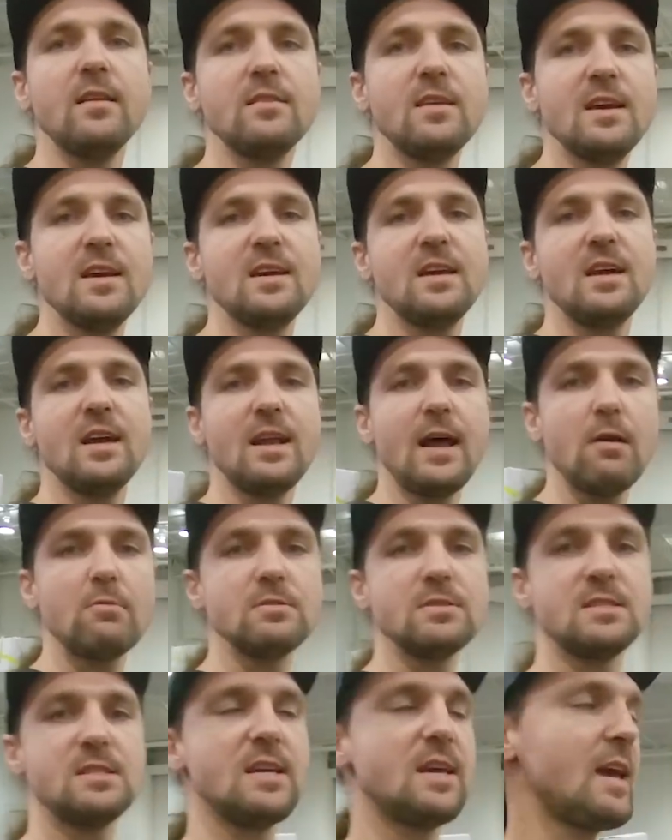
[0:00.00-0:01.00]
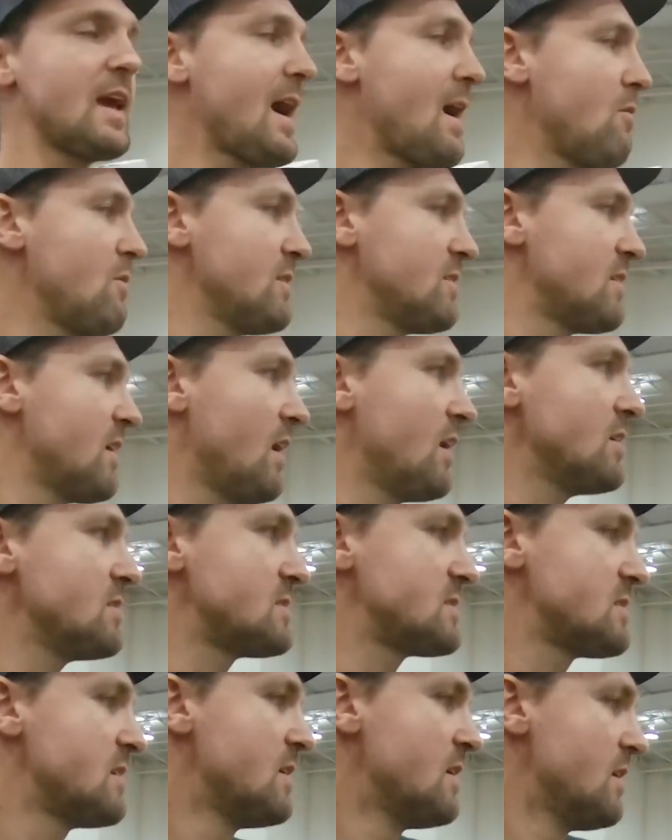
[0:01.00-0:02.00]
and taking it out and seeing how it
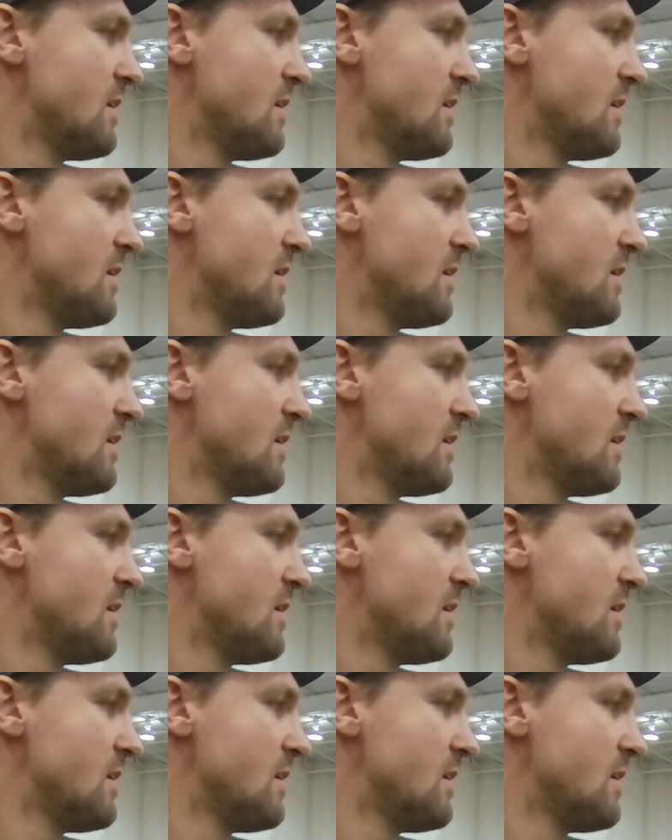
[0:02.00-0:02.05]
does.